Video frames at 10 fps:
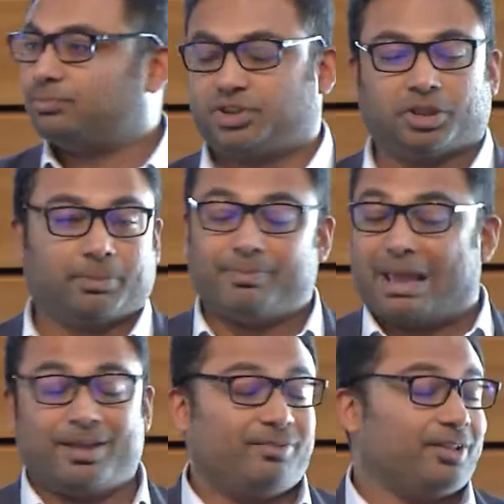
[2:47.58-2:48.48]
to
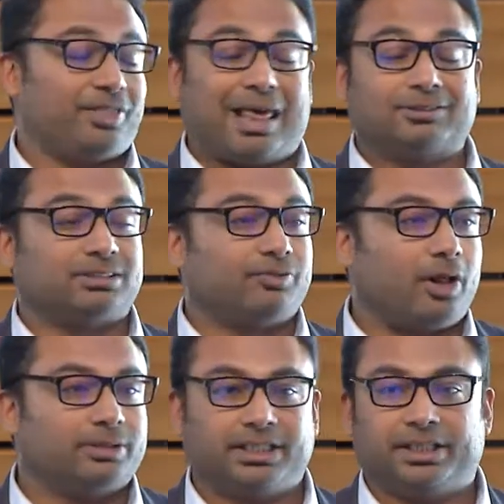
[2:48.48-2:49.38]
maybe even 1,000
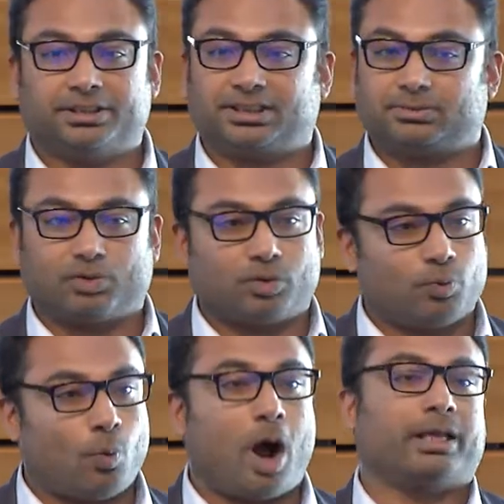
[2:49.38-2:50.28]
volunteers
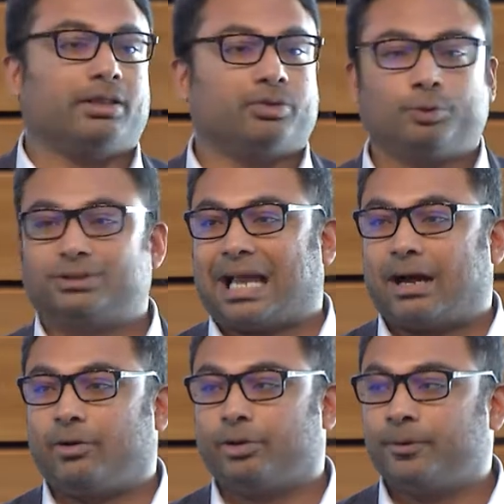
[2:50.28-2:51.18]
walking through
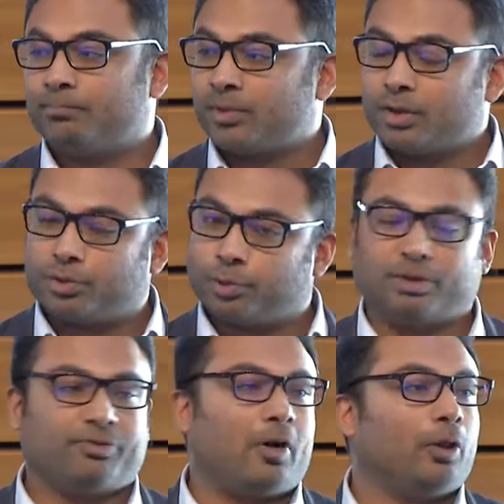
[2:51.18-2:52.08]
town through
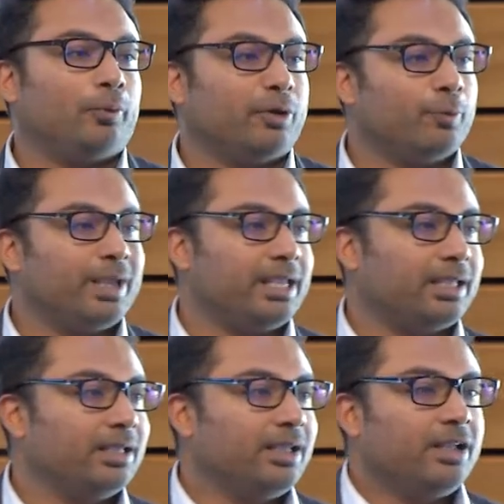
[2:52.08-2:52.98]
the following
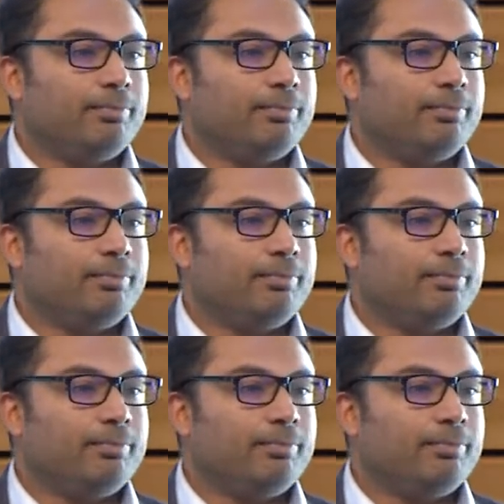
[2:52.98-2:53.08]
week,